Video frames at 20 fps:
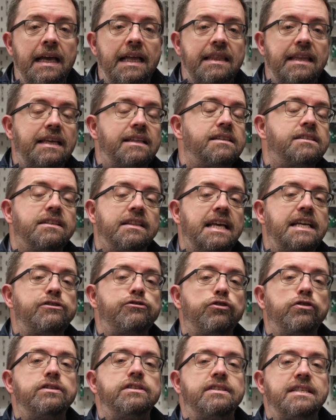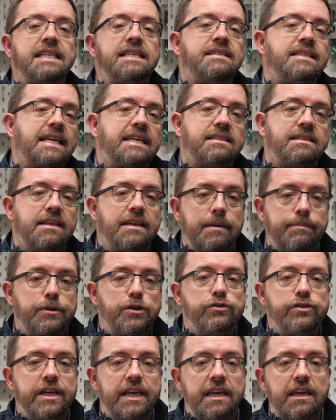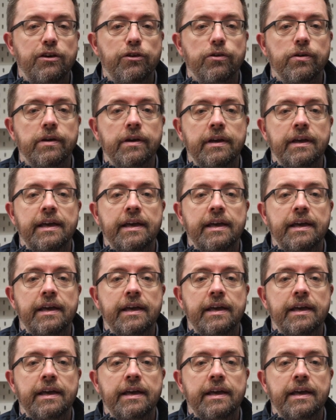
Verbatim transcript: like the Celestron C6 that I'm using here.